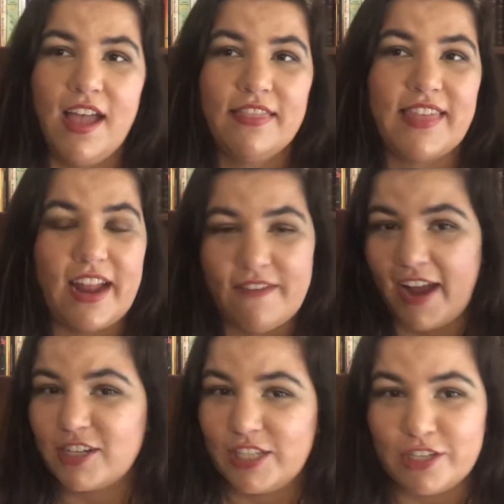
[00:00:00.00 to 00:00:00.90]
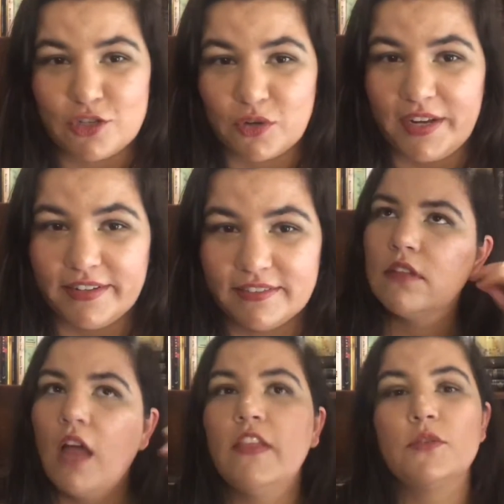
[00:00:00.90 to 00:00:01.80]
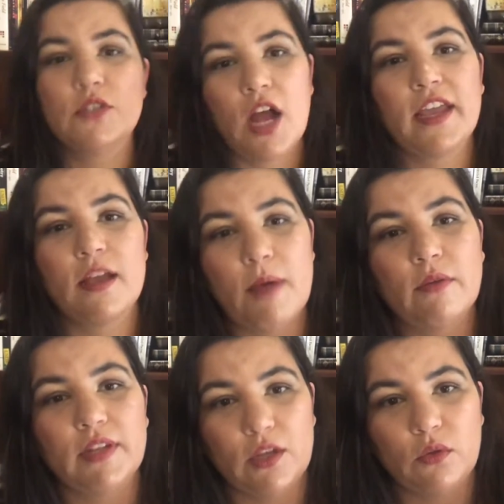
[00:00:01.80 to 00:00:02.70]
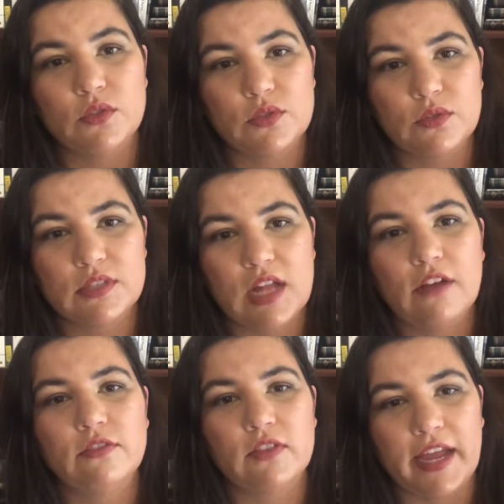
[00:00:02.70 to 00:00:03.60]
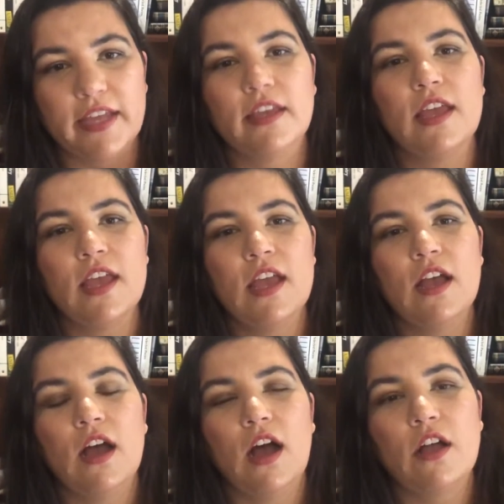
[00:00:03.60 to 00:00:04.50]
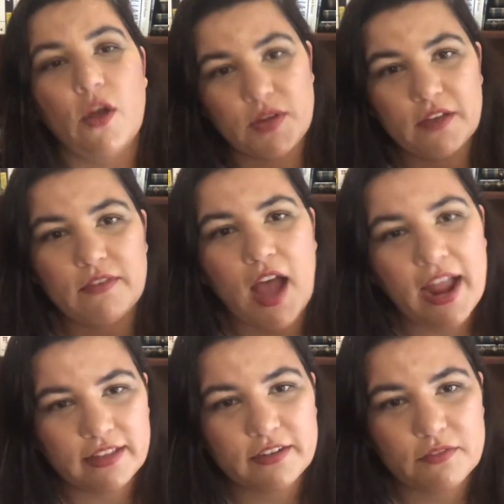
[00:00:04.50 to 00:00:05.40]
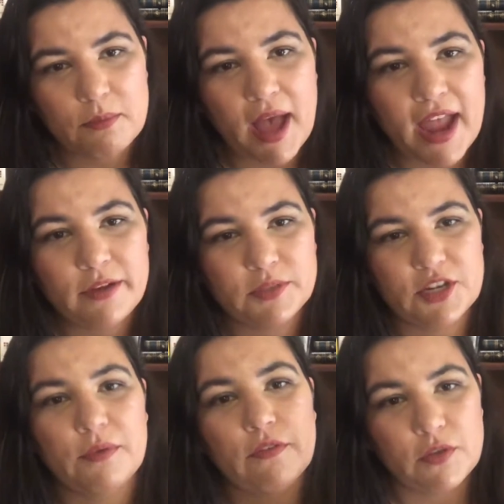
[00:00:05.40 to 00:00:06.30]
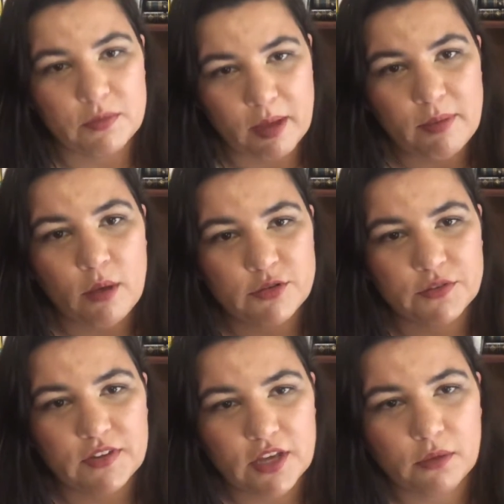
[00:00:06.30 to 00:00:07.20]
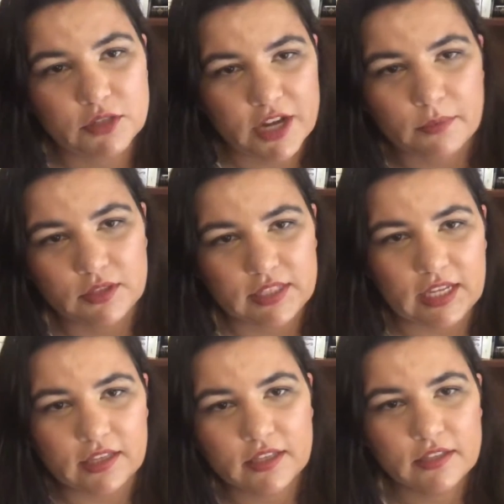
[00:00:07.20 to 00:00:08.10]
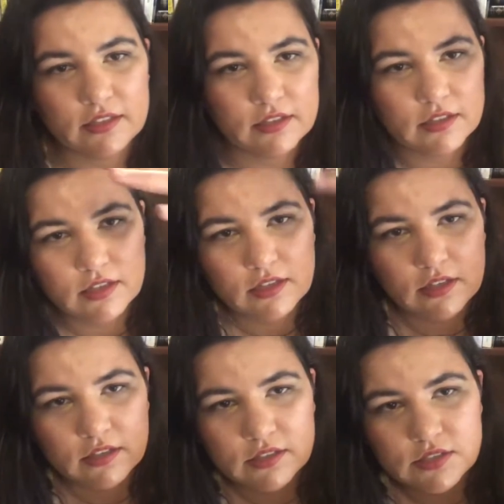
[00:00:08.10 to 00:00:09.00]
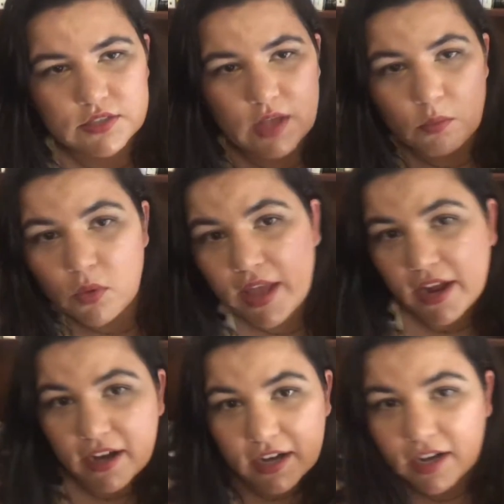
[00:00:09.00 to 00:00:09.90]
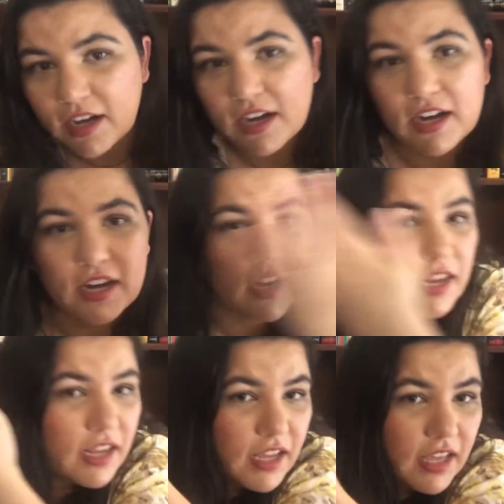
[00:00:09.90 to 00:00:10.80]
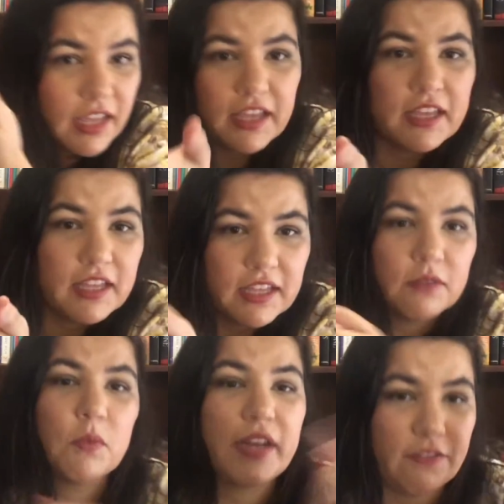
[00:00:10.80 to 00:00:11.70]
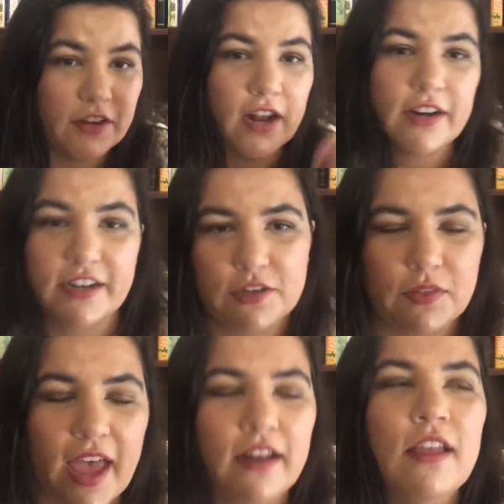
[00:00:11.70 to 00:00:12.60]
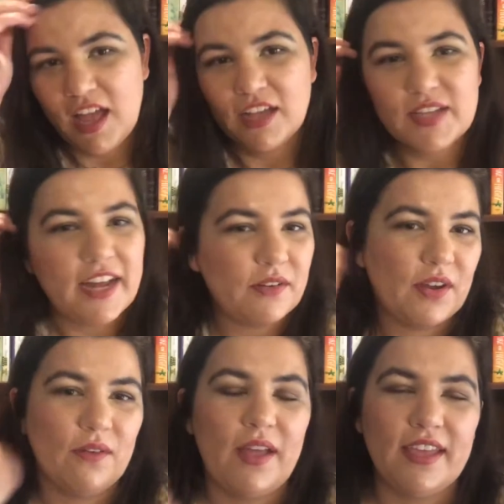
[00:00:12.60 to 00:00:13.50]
that I've actually enjoyed. Unless we're talking about really old school stuff like Oconee Island of the Mind, which I reviewed in my poetry video, which I will link somewhere when I figure out how to do that. So I don't know.